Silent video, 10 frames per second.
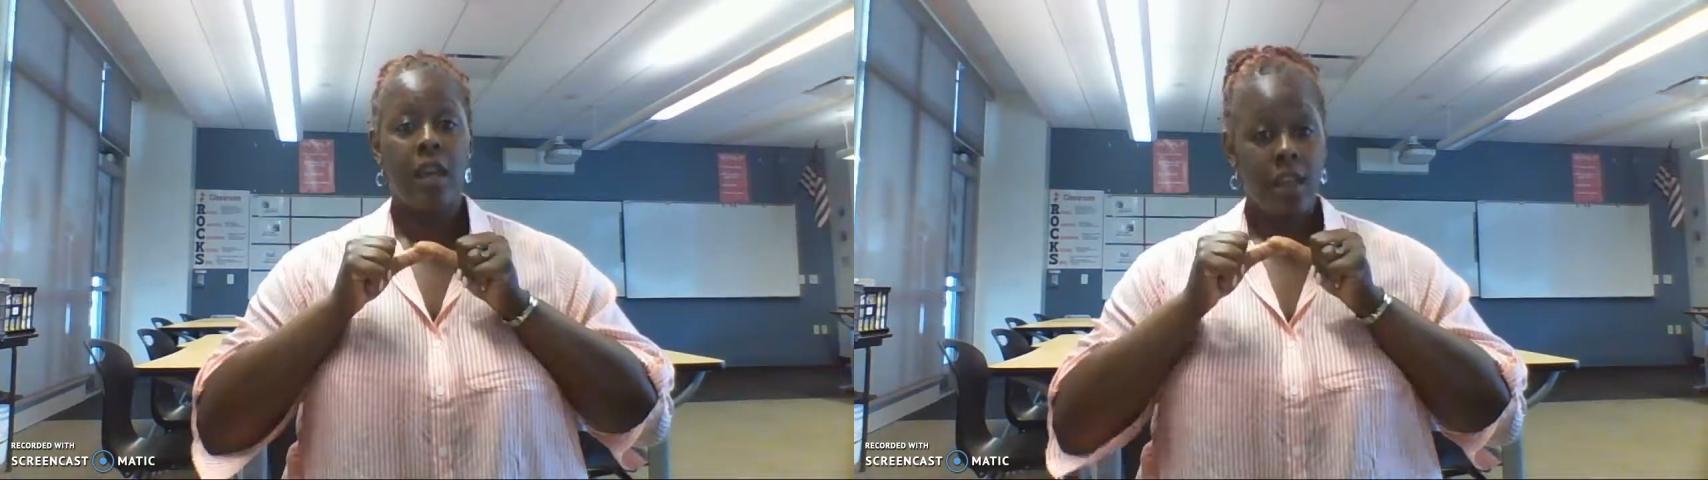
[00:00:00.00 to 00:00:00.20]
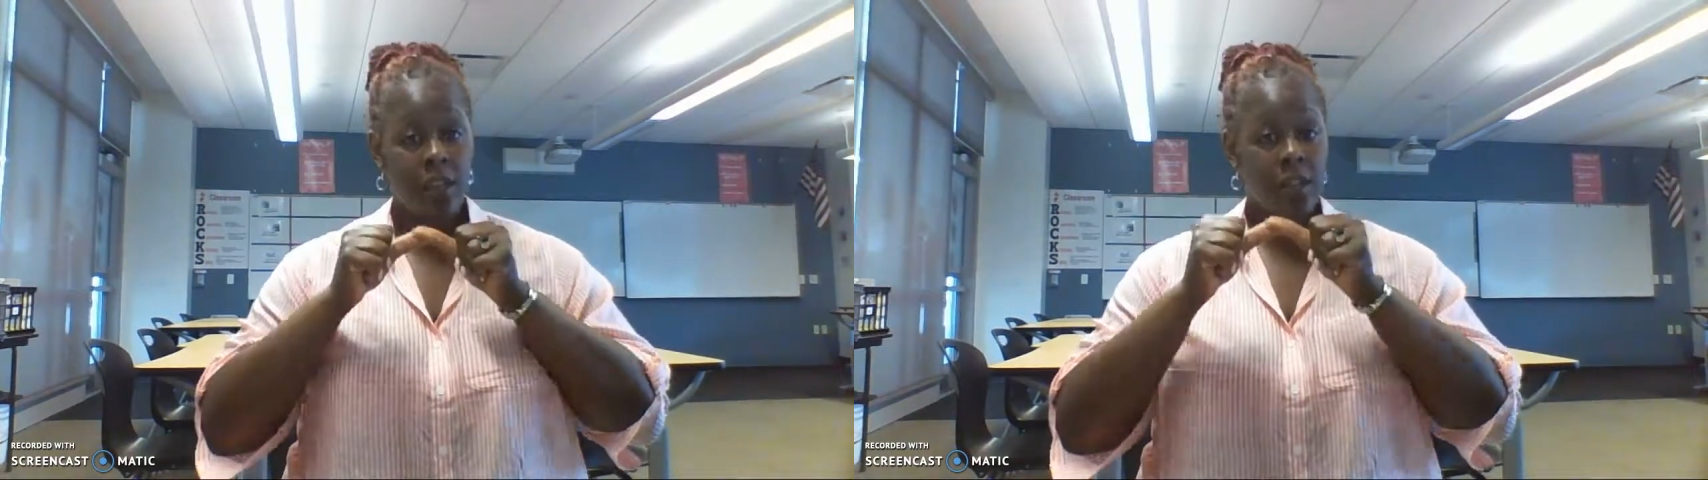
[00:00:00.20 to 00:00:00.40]

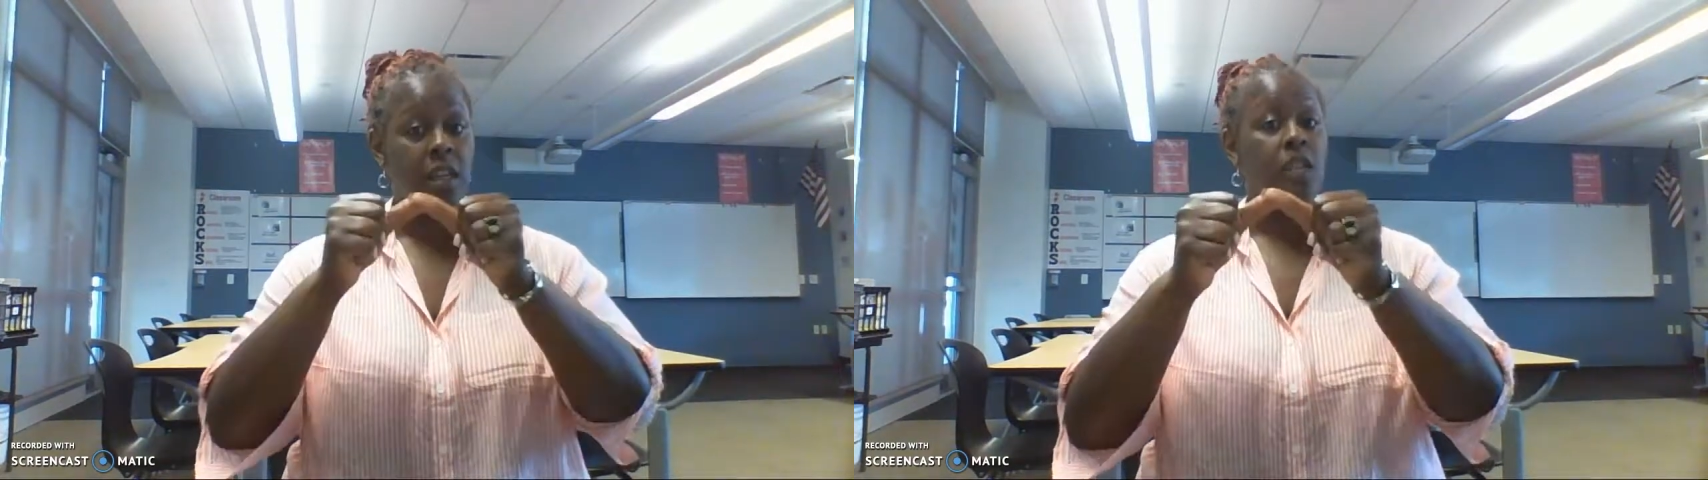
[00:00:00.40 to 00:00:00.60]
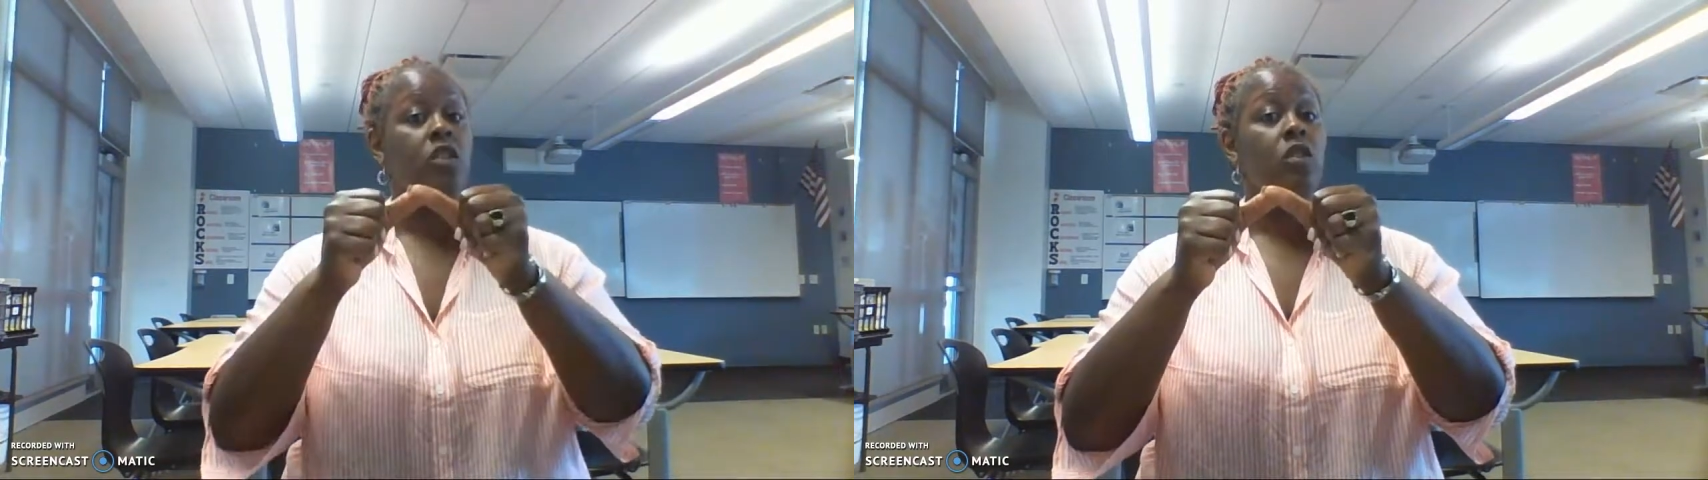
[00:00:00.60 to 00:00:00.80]

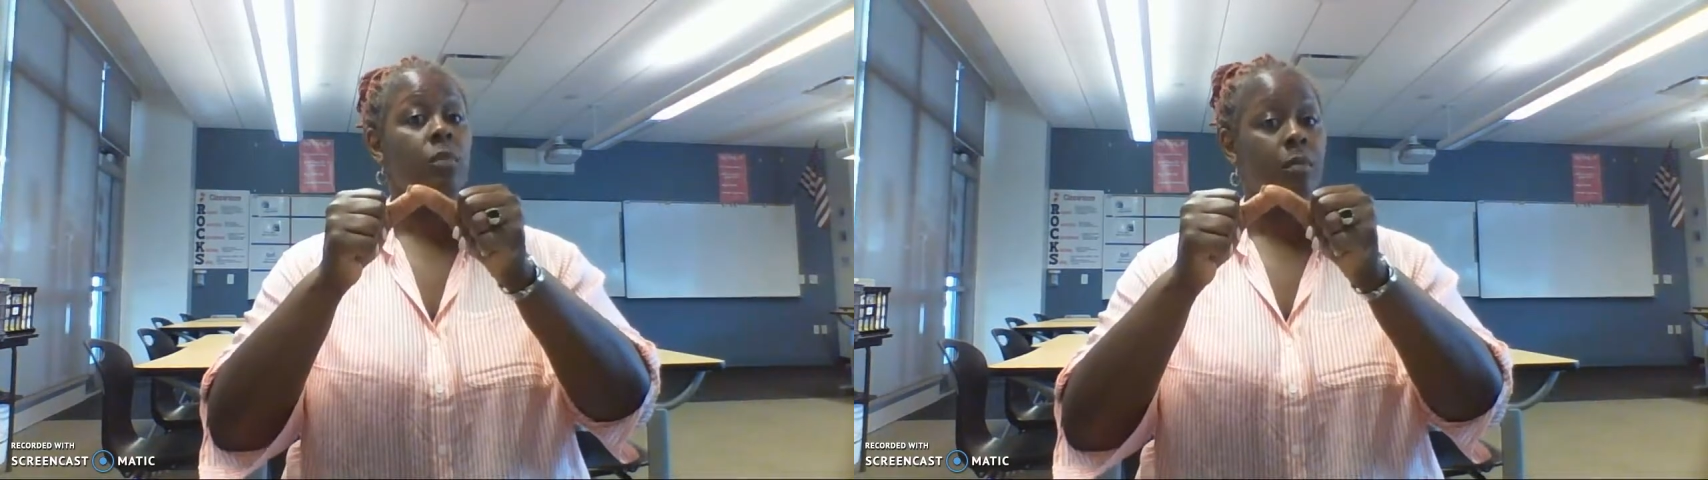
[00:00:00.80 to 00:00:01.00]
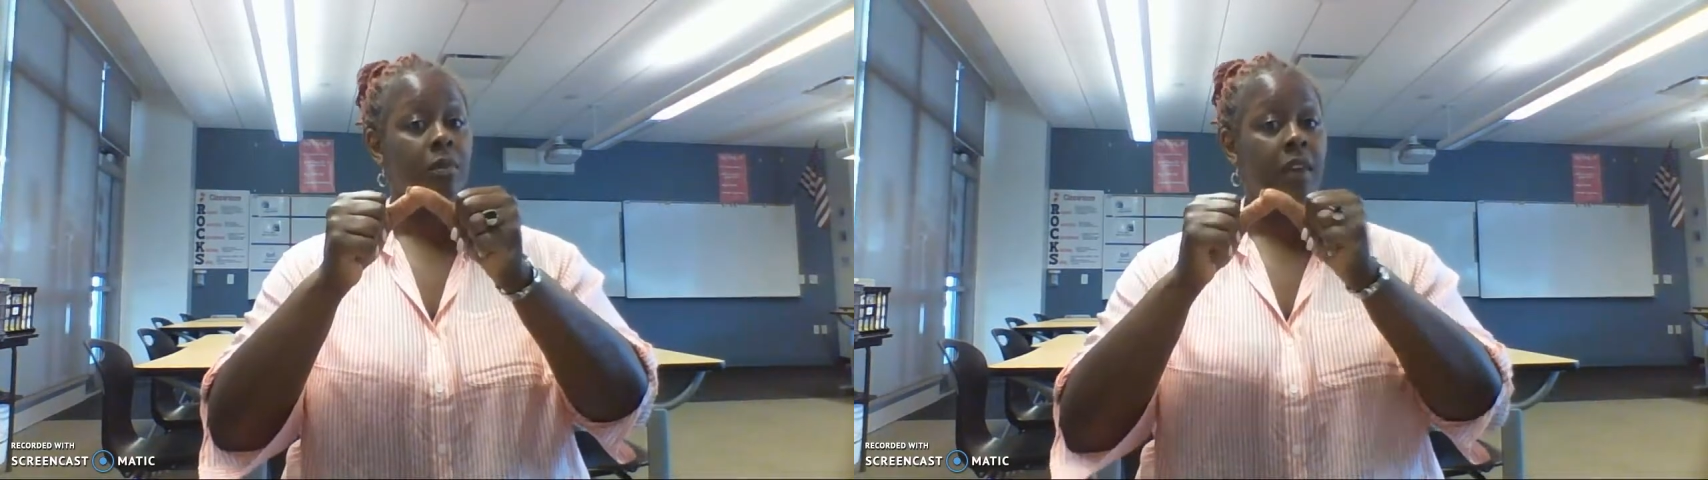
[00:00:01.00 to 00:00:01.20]
Continue,
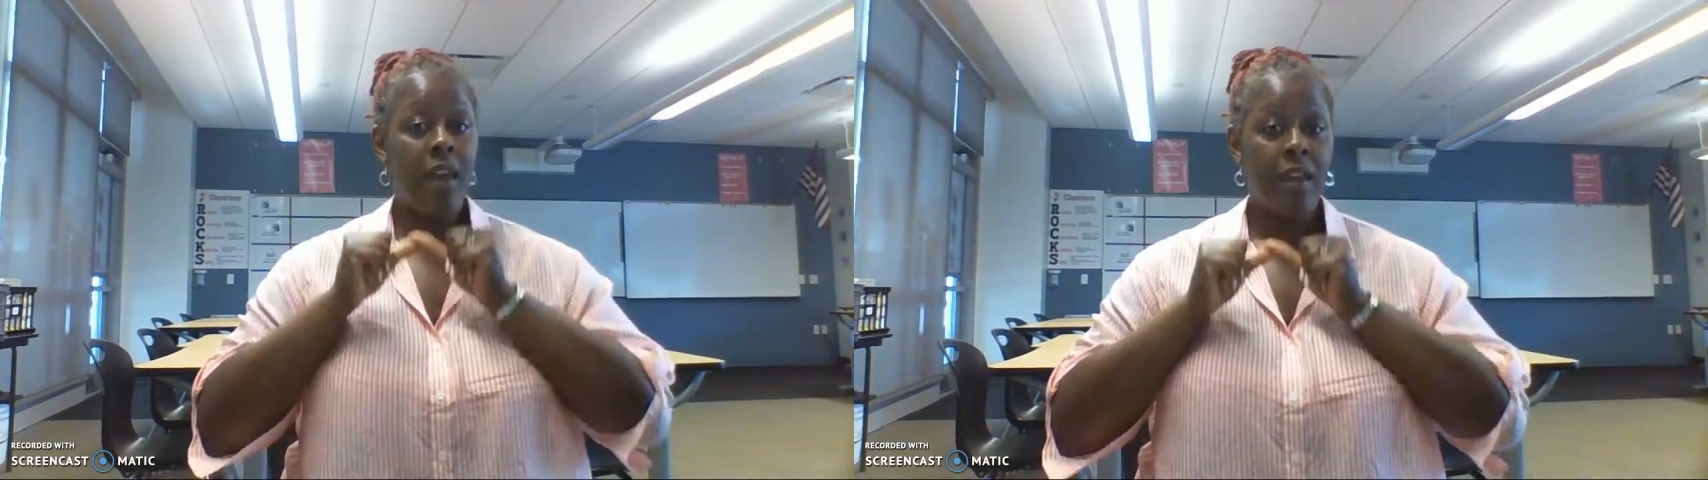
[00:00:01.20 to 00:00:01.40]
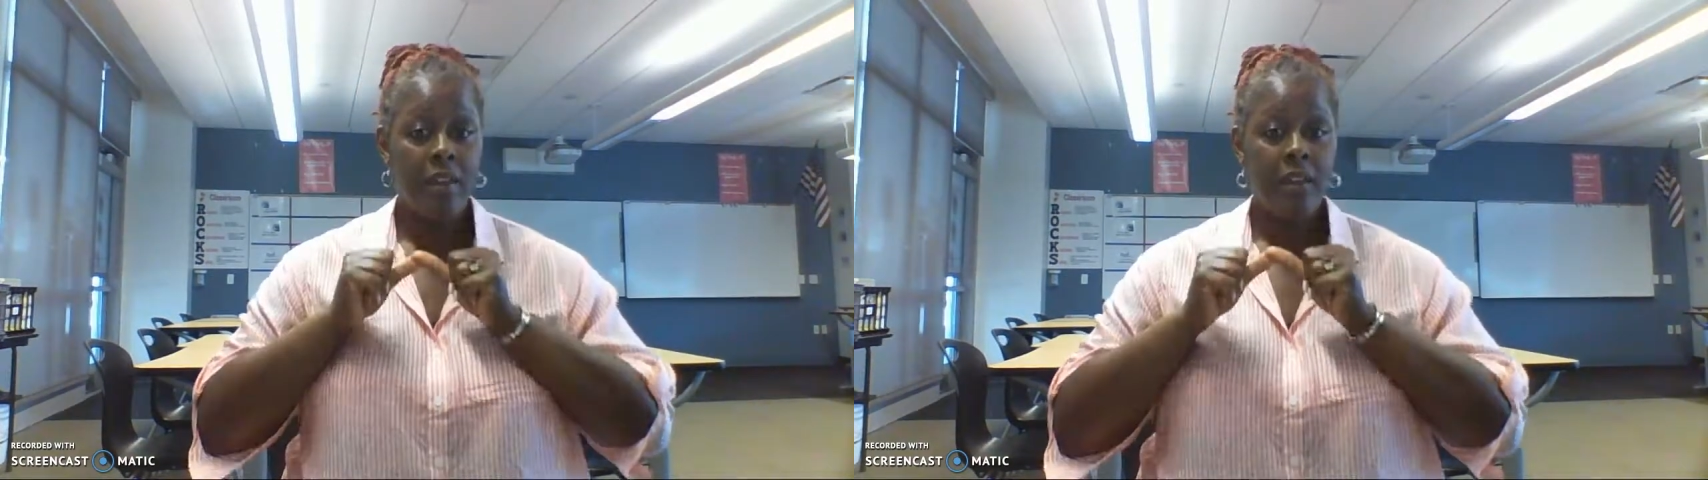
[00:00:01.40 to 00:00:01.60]
remember that?